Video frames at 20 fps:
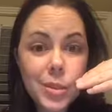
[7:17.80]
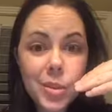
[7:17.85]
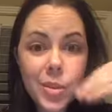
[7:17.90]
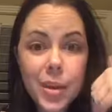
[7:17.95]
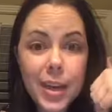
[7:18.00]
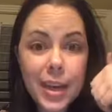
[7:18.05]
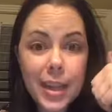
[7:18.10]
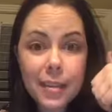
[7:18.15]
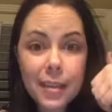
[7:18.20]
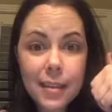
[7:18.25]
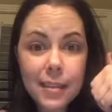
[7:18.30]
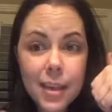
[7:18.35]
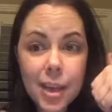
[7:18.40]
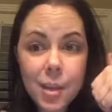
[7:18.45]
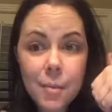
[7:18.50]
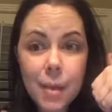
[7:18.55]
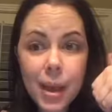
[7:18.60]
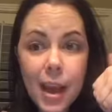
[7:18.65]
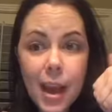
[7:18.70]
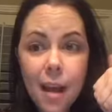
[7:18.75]
or anything that you
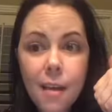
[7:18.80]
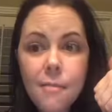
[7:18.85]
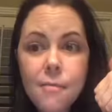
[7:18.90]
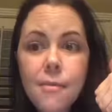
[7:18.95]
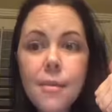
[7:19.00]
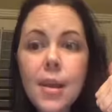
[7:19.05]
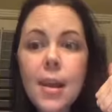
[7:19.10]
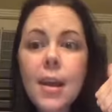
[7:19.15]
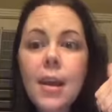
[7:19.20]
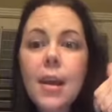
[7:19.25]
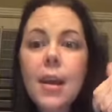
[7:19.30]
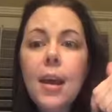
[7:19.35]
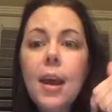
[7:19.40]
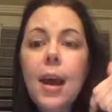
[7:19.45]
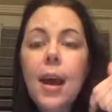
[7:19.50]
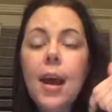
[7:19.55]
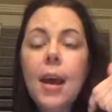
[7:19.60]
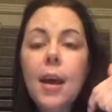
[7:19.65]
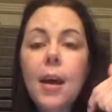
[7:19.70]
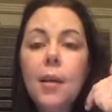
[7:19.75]
may
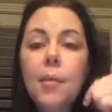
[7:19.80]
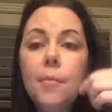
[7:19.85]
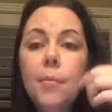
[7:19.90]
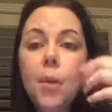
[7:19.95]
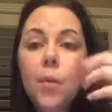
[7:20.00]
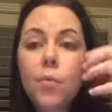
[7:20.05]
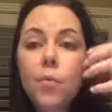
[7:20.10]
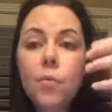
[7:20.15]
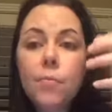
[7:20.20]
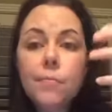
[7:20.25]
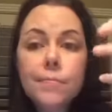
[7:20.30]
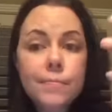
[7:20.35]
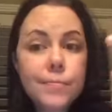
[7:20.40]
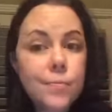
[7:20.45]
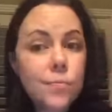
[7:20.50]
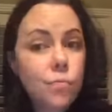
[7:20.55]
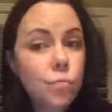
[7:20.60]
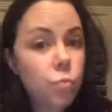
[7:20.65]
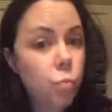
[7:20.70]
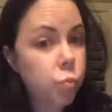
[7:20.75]
have.
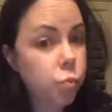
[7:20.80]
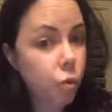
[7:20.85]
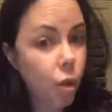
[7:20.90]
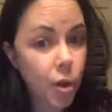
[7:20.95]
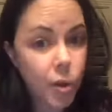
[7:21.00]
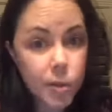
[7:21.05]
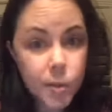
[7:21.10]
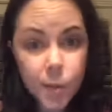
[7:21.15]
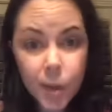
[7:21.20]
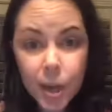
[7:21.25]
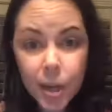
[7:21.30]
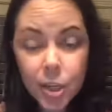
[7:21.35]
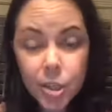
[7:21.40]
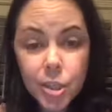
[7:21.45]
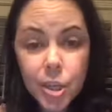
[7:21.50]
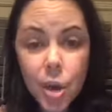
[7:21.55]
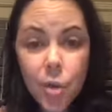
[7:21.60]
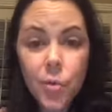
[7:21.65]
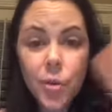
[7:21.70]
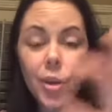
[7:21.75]
Rosewater
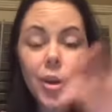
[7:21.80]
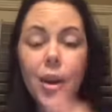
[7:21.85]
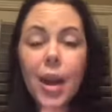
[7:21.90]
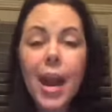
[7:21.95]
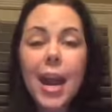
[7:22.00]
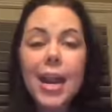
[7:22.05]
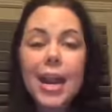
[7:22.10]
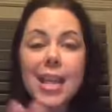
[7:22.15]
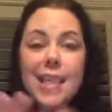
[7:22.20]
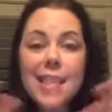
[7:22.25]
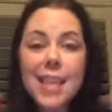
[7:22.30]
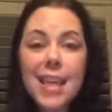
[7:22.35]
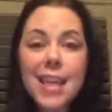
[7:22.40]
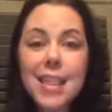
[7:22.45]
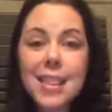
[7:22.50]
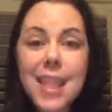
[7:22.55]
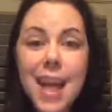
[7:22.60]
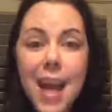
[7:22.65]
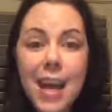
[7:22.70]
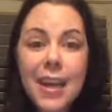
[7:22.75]
toner,
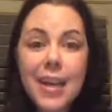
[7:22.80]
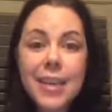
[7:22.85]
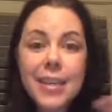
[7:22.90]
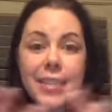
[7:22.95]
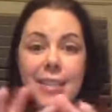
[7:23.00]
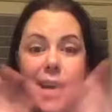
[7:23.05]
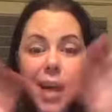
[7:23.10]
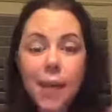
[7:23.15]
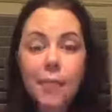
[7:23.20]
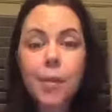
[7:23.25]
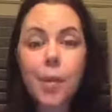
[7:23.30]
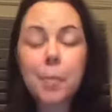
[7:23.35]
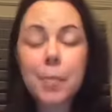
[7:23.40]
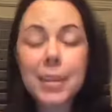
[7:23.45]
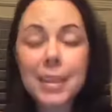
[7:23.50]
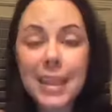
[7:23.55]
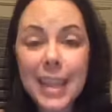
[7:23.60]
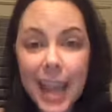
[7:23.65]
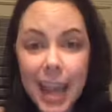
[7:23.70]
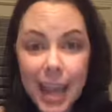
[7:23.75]
anything that is of a
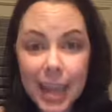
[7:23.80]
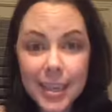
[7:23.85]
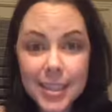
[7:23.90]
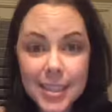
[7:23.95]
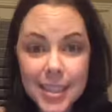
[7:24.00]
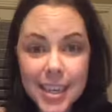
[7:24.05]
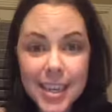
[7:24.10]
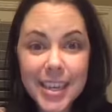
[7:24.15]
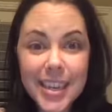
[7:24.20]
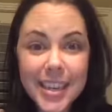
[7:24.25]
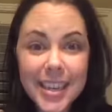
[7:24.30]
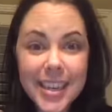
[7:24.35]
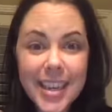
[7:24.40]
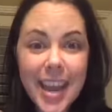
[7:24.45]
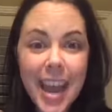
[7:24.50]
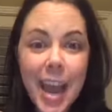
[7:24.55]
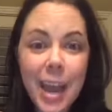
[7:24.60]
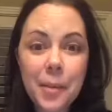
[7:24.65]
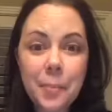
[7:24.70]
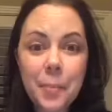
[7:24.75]
plant
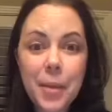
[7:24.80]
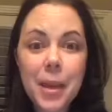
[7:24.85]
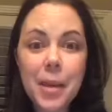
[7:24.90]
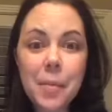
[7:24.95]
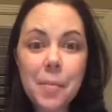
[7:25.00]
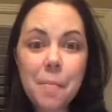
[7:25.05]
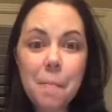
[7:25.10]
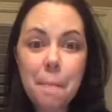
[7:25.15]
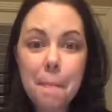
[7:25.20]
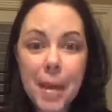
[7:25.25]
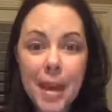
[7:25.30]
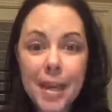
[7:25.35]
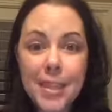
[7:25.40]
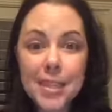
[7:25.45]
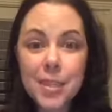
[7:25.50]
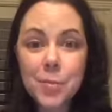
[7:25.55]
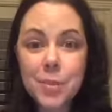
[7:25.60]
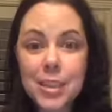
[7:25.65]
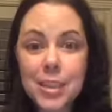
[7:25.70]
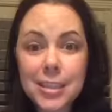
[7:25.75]
can be
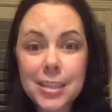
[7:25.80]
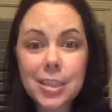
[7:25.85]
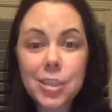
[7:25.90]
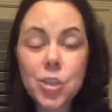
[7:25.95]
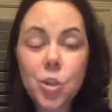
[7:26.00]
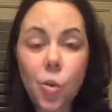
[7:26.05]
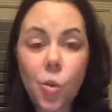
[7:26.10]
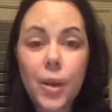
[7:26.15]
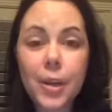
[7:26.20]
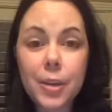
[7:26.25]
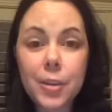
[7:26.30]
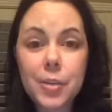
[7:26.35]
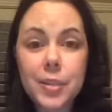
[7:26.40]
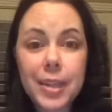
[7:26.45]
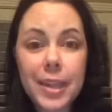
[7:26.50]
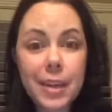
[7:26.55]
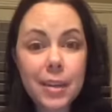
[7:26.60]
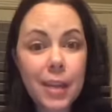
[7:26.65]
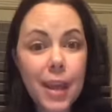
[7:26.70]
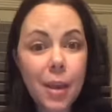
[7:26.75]
mixed with essential oils
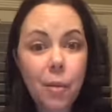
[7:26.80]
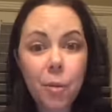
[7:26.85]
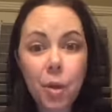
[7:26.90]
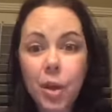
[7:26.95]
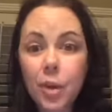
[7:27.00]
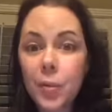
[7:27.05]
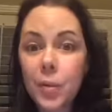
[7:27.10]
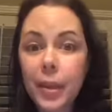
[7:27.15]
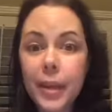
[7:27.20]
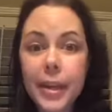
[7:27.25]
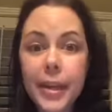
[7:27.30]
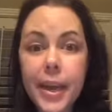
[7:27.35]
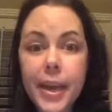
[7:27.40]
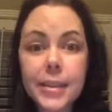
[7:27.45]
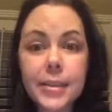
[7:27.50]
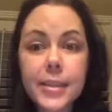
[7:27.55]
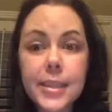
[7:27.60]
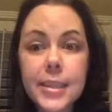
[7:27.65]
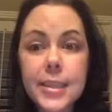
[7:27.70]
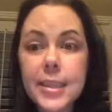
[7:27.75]
and they work really
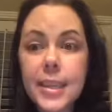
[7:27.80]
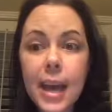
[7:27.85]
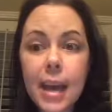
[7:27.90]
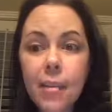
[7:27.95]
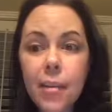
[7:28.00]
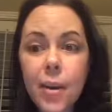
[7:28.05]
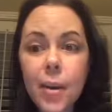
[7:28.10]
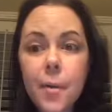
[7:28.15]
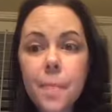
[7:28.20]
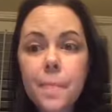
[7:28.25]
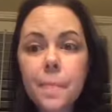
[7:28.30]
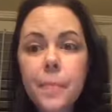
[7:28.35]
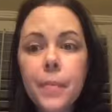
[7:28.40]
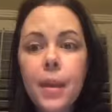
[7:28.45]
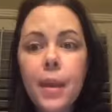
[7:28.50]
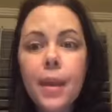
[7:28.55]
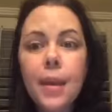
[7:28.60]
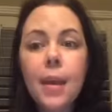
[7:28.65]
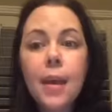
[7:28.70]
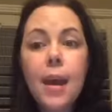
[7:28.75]
nicely together.
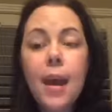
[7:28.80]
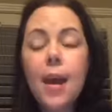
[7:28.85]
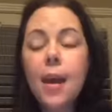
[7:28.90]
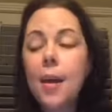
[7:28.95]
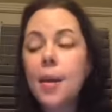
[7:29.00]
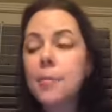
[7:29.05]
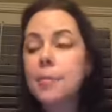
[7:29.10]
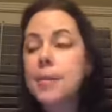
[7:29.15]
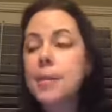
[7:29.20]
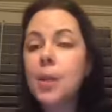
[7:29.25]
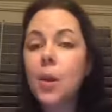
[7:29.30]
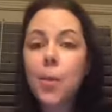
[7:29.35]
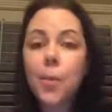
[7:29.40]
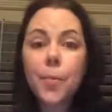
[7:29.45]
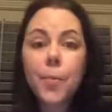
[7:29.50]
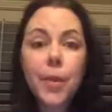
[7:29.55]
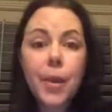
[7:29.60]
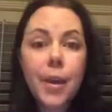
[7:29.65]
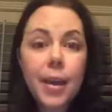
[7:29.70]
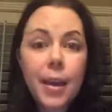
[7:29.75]
So
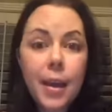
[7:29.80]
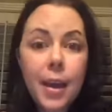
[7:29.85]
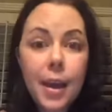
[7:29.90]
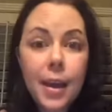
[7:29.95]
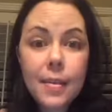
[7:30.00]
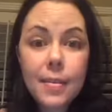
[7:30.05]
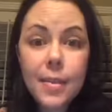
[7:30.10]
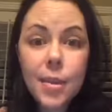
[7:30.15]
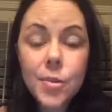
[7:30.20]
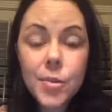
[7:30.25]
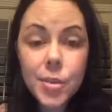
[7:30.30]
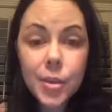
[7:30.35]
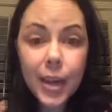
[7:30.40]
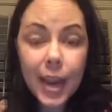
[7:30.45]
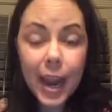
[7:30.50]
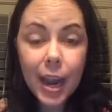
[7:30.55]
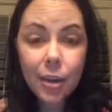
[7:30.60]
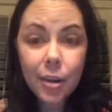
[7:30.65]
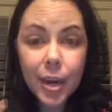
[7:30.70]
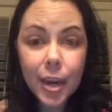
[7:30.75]
those are
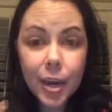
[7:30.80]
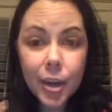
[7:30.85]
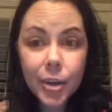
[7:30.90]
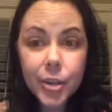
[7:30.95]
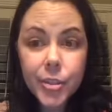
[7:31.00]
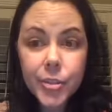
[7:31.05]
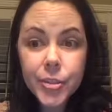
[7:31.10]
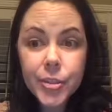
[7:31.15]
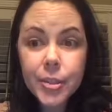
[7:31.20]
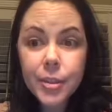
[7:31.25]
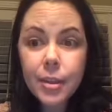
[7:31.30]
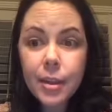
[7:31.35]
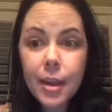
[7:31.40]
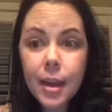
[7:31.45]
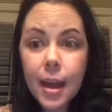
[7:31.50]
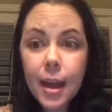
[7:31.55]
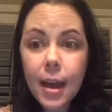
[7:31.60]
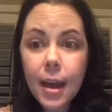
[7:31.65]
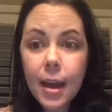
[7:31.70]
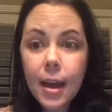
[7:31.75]
carriers.
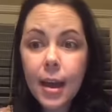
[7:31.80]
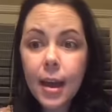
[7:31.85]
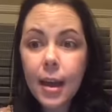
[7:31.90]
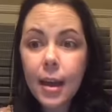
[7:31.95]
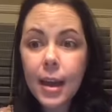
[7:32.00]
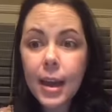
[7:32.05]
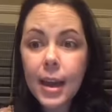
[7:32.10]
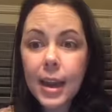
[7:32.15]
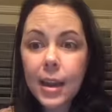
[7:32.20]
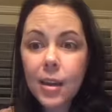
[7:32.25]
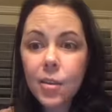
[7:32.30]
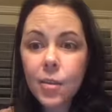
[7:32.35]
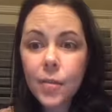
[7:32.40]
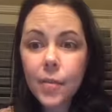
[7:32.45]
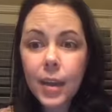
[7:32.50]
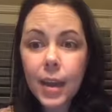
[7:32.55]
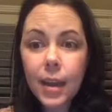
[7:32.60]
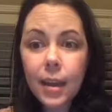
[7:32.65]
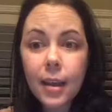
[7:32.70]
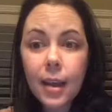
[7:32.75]
And I don't
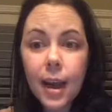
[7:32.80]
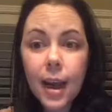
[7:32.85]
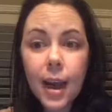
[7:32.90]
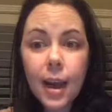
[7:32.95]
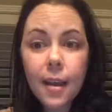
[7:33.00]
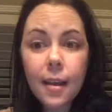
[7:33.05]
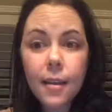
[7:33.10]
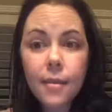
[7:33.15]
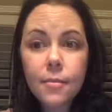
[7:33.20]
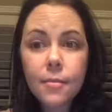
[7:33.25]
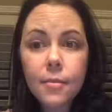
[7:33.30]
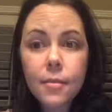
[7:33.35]
think I have